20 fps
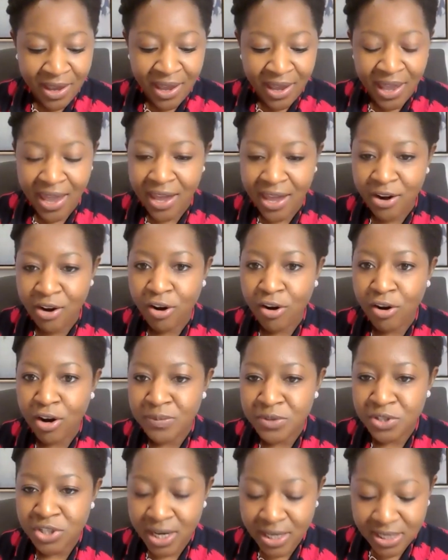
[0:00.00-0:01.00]
And our
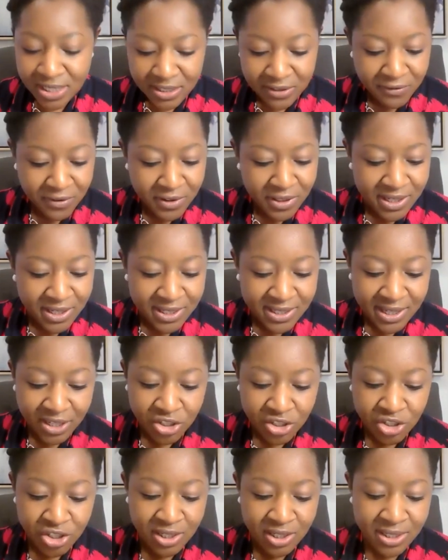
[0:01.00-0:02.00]
objective for this
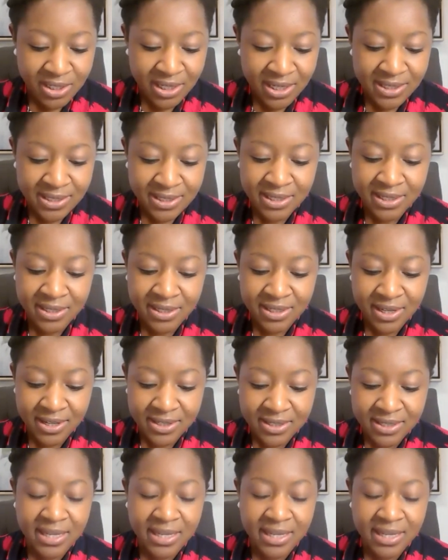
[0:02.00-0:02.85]
session is to discuss